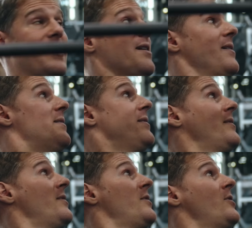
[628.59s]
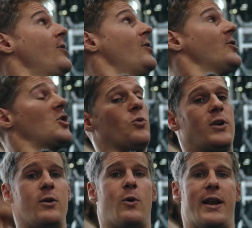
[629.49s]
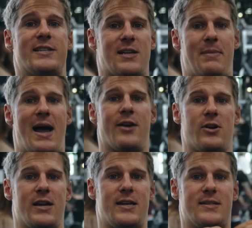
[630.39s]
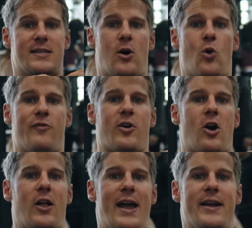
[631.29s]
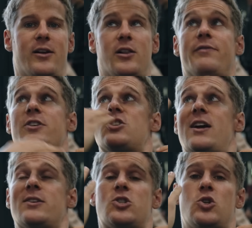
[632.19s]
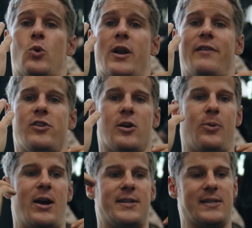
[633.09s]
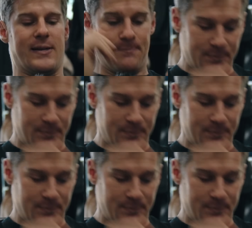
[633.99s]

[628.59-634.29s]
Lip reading: there. So really what ends up mattering is the overall angle of the chest to whatever you're pressing.